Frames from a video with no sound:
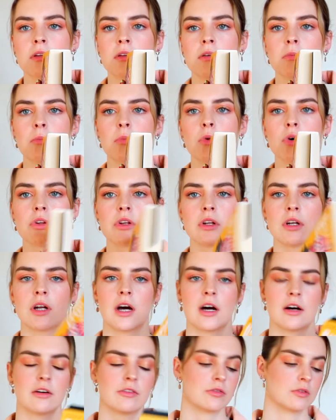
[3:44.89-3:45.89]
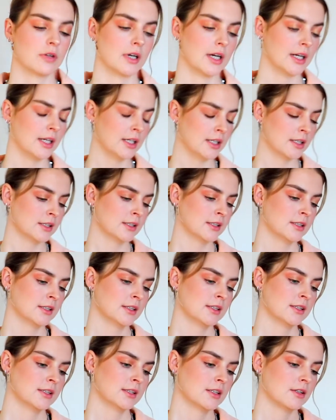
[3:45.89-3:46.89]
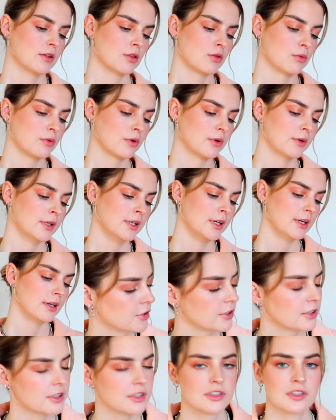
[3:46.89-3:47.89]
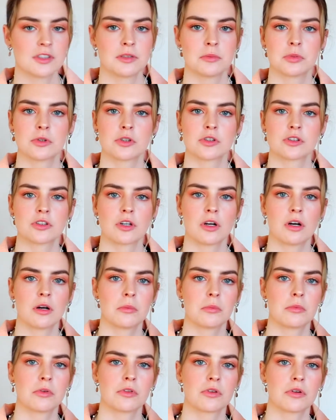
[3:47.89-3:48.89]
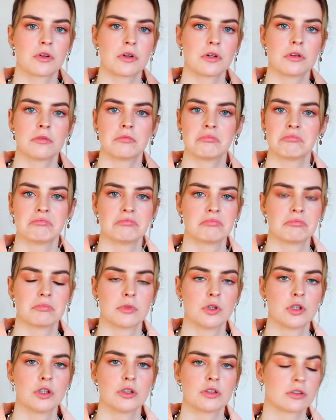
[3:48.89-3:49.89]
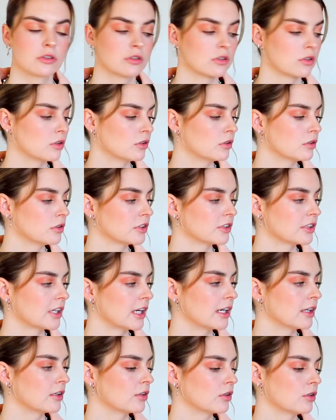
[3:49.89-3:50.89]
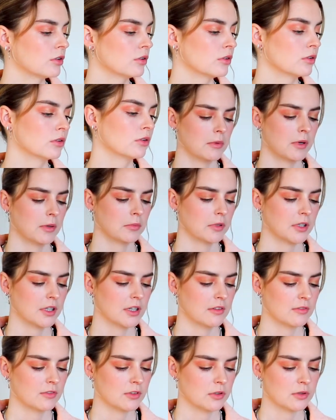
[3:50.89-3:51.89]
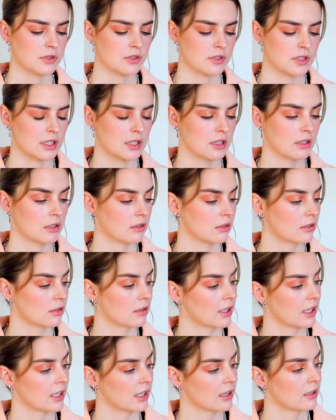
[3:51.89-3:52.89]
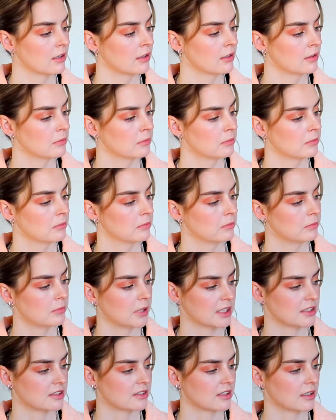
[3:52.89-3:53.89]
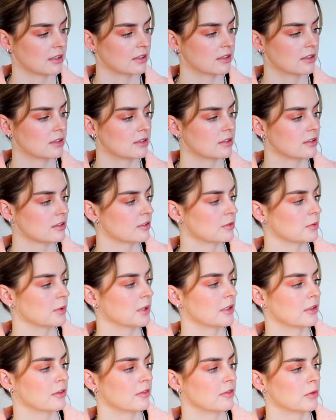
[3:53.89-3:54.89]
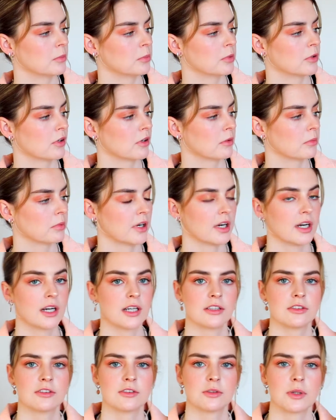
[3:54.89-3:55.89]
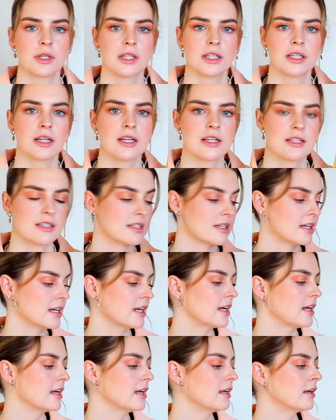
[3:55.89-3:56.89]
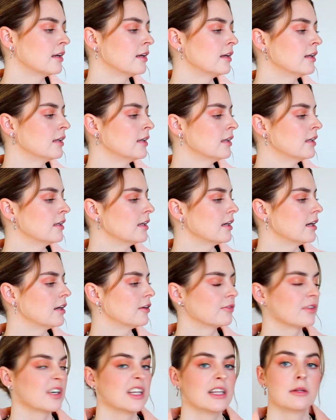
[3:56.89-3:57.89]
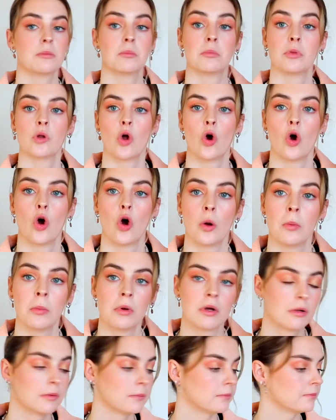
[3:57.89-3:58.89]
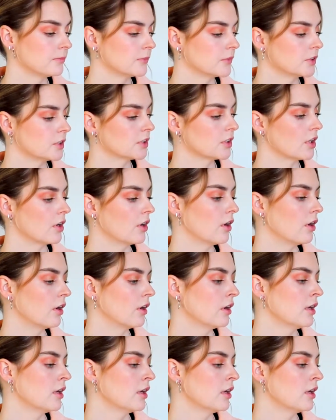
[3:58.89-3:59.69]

more than halfway through it. Saw this in a bookshop, thought it looked cool, sounded cool. I believe it was in like bestsellers. It's winner of the Booker Prize 2019. I'll read the blurb. So,